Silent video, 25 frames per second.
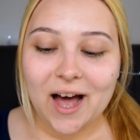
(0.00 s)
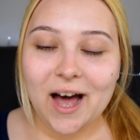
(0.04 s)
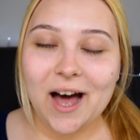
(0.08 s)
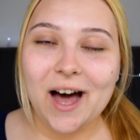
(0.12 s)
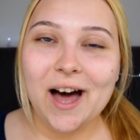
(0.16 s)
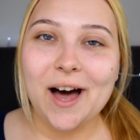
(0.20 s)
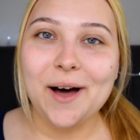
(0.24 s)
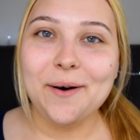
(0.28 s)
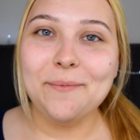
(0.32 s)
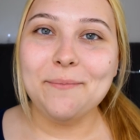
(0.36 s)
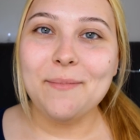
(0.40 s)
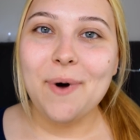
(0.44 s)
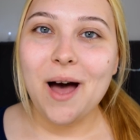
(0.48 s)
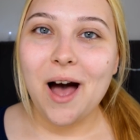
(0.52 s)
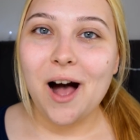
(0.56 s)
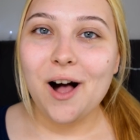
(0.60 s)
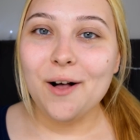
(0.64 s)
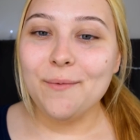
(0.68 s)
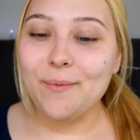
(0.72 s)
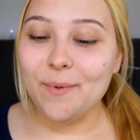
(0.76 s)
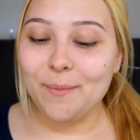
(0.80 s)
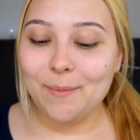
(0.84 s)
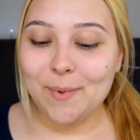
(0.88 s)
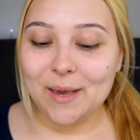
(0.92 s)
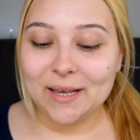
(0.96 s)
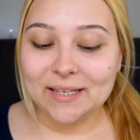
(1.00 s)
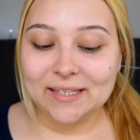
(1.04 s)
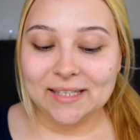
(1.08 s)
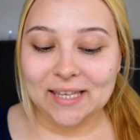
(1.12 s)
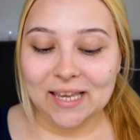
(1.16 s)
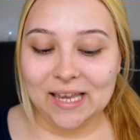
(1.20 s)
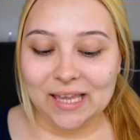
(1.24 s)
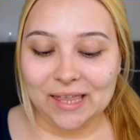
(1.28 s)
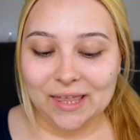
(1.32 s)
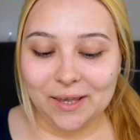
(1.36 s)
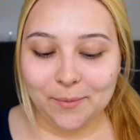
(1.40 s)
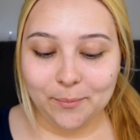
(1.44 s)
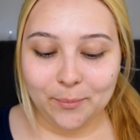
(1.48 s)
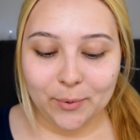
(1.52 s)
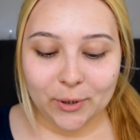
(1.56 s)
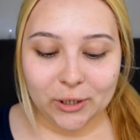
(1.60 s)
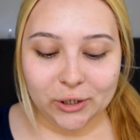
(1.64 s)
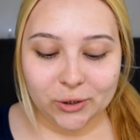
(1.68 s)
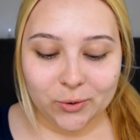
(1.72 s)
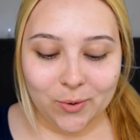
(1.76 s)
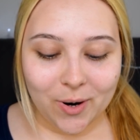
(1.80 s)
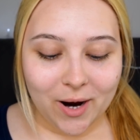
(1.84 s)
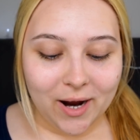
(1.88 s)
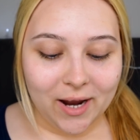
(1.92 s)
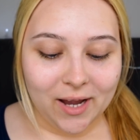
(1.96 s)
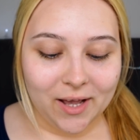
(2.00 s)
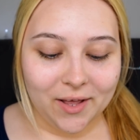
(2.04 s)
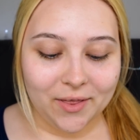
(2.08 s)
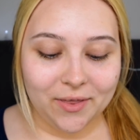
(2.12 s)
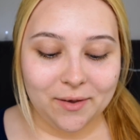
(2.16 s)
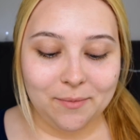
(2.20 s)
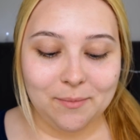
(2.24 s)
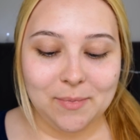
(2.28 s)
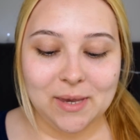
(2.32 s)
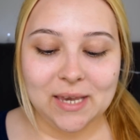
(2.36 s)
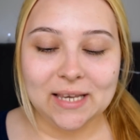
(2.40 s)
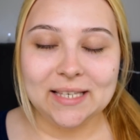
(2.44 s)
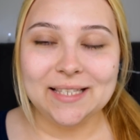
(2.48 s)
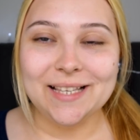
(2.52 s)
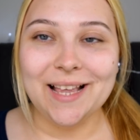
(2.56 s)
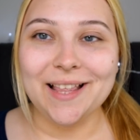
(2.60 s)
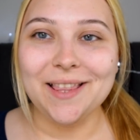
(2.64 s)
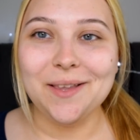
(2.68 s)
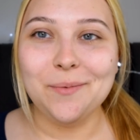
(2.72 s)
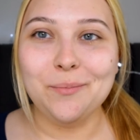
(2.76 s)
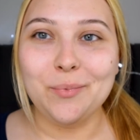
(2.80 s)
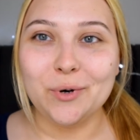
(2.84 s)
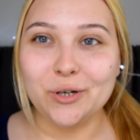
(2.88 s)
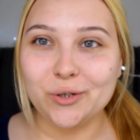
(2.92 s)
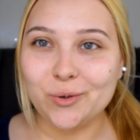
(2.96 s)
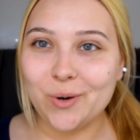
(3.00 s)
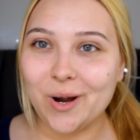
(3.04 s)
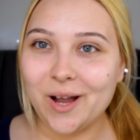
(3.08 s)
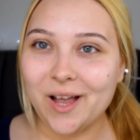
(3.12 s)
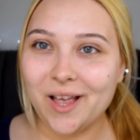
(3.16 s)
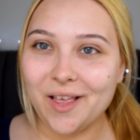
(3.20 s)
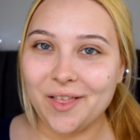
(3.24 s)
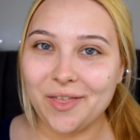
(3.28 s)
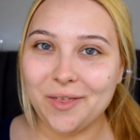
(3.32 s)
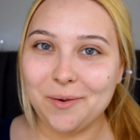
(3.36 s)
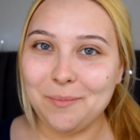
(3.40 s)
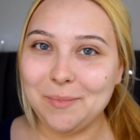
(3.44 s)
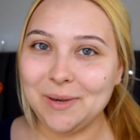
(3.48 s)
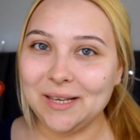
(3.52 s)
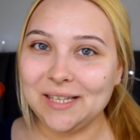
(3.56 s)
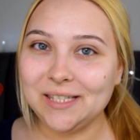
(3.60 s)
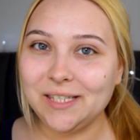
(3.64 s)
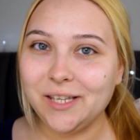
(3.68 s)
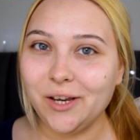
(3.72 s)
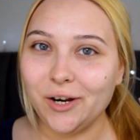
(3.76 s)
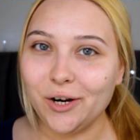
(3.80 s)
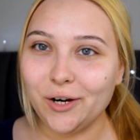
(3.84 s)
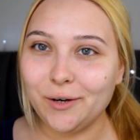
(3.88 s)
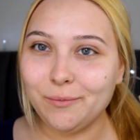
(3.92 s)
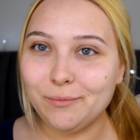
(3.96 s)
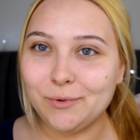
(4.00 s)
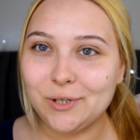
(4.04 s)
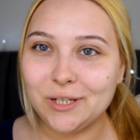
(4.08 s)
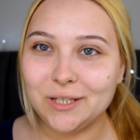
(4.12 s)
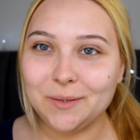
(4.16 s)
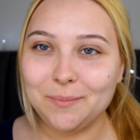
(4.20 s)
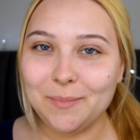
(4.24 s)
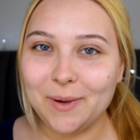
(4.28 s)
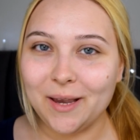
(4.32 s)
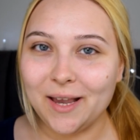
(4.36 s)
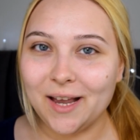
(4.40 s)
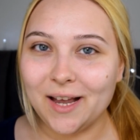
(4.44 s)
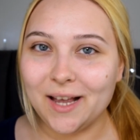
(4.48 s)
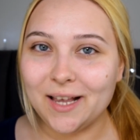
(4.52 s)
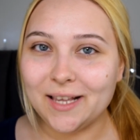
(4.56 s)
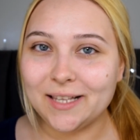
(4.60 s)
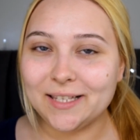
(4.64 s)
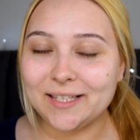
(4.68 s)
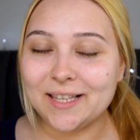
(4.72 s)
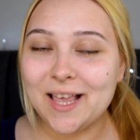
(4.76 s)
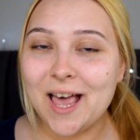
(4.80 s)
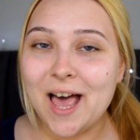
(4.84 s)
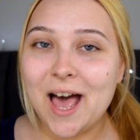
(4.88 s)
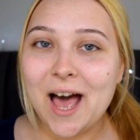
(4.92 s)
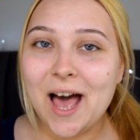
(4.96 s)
I'll be mixing the Bourjois Healthy Mix and the Bourjois Healthy Mix Serum just because